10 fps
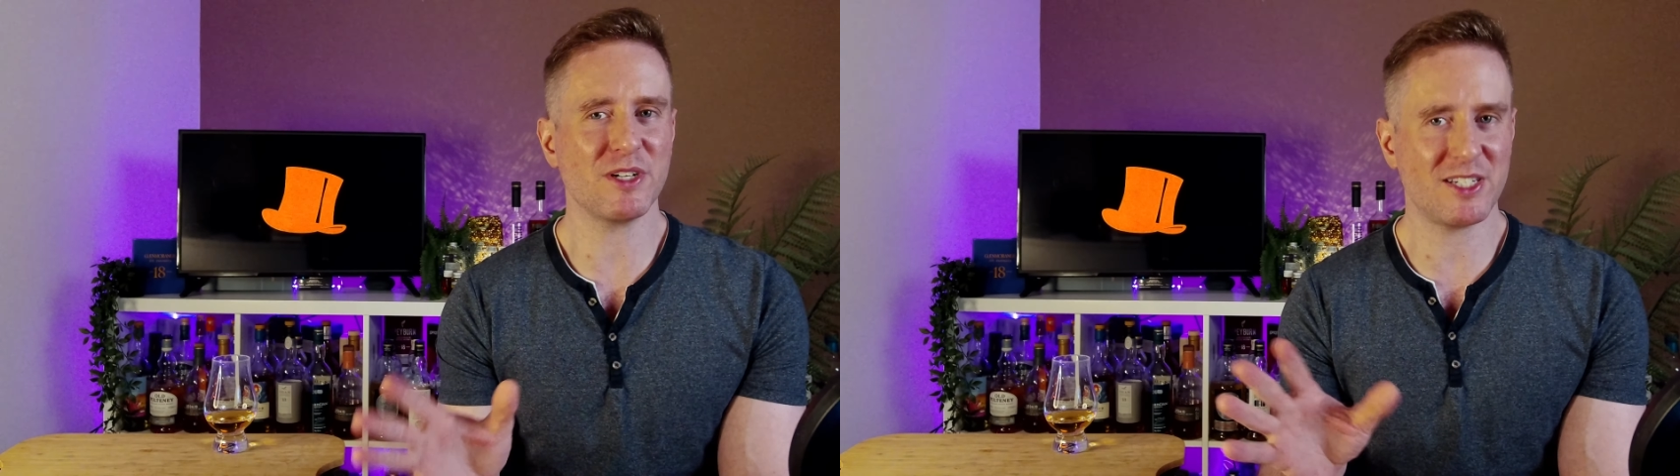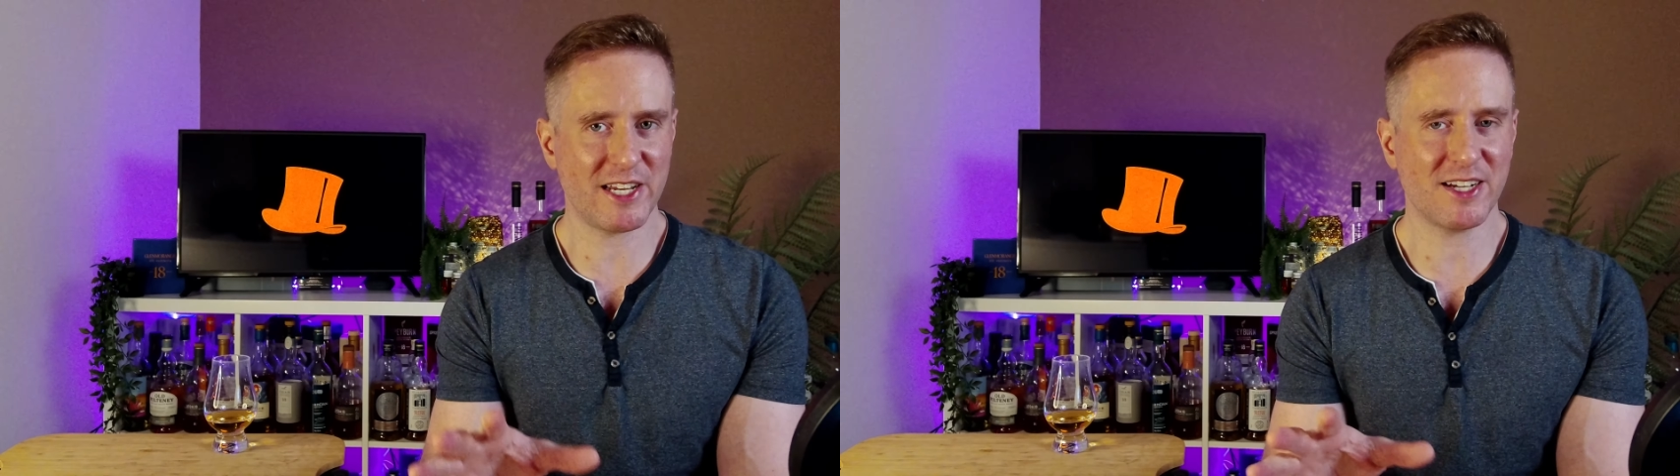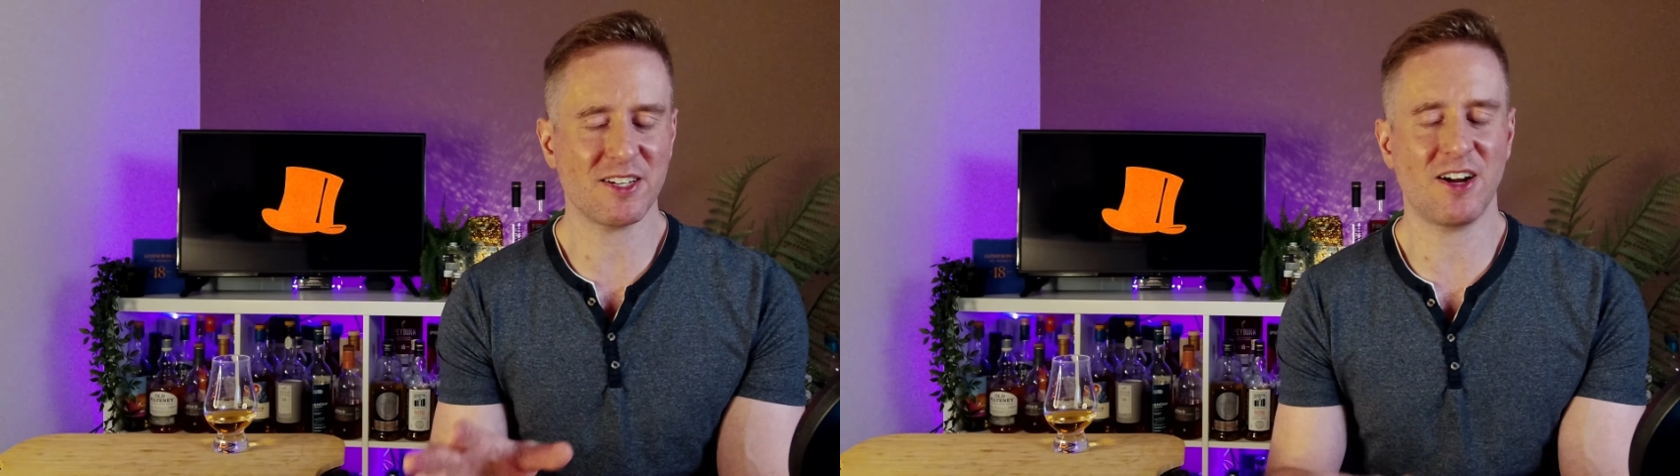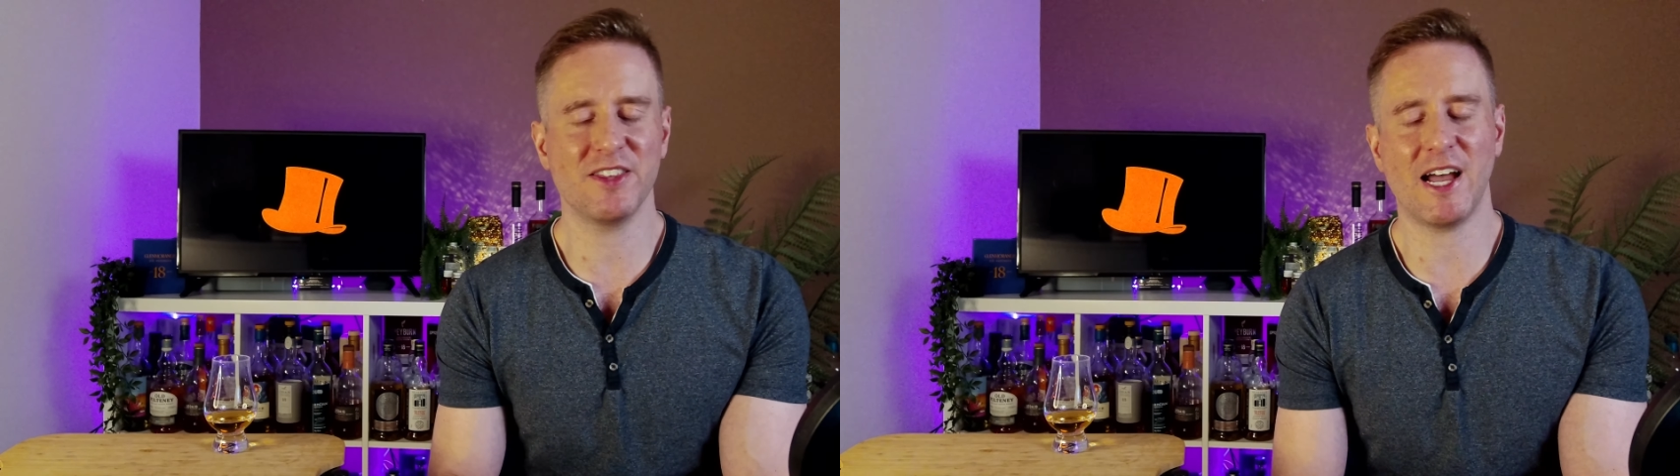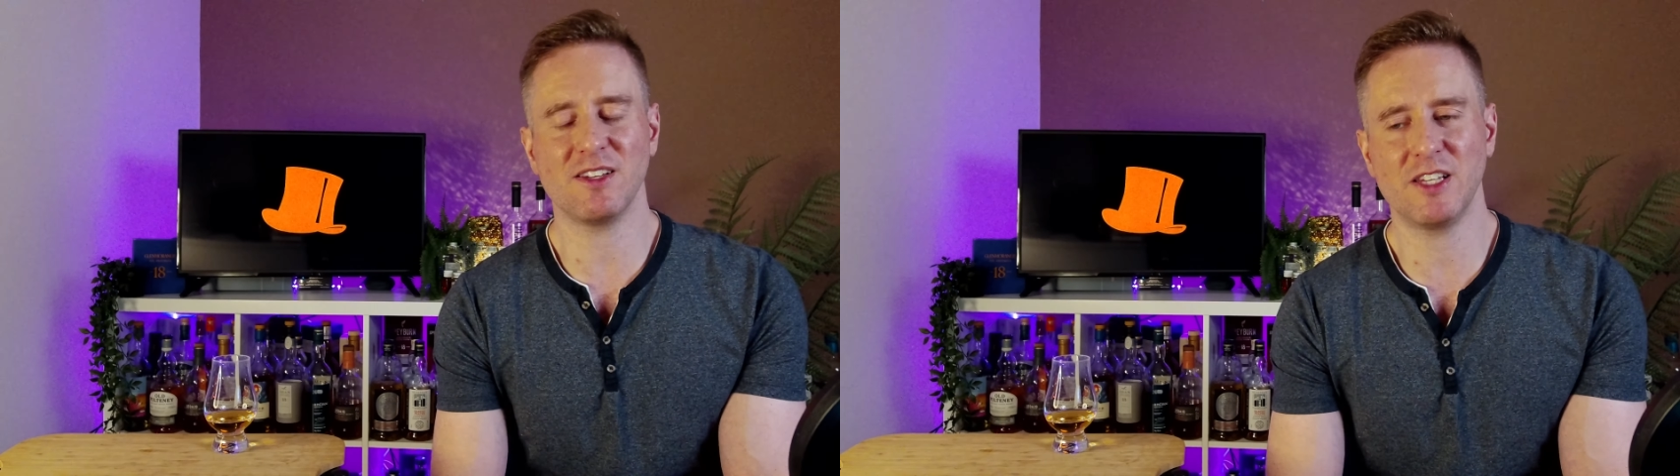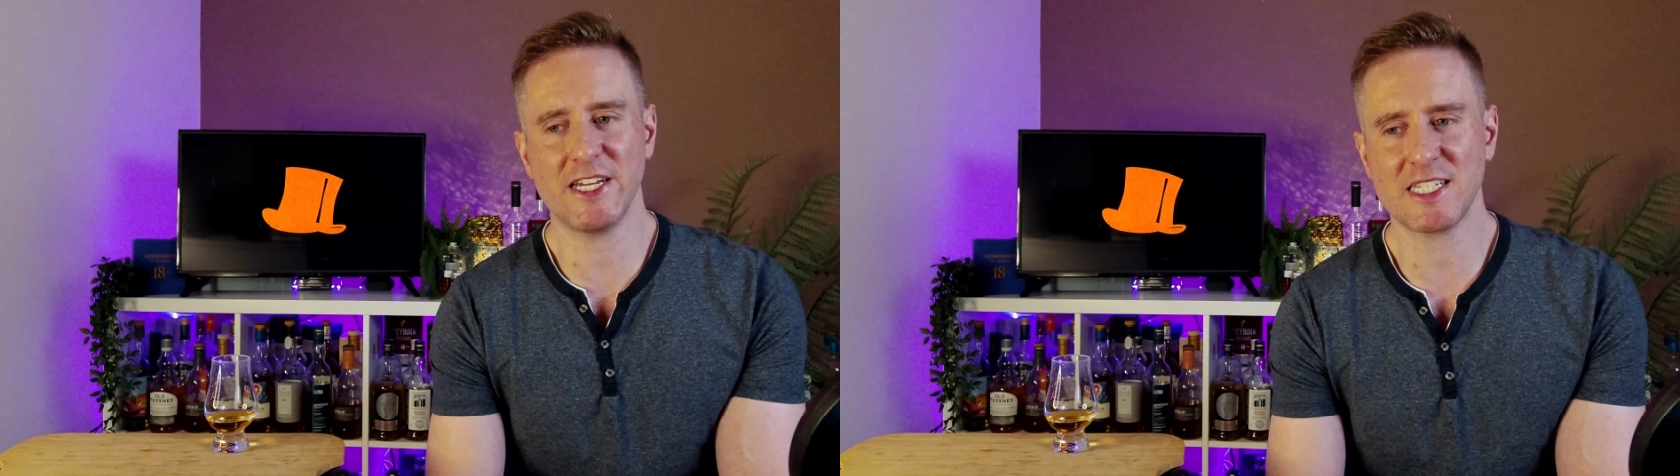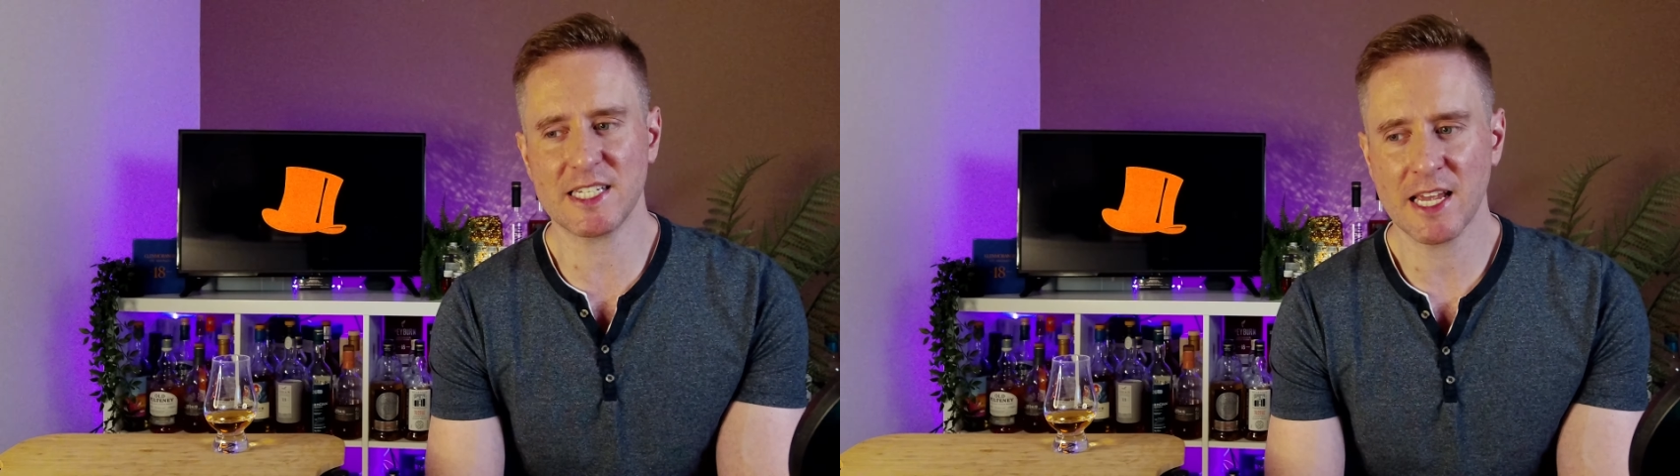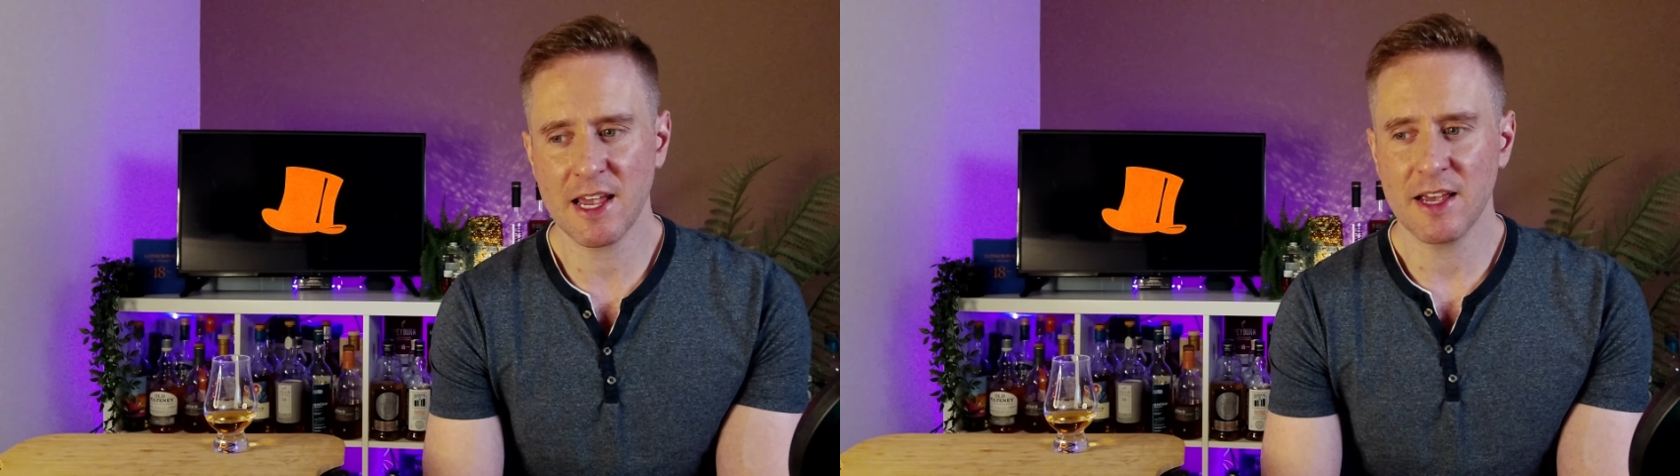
six on that list.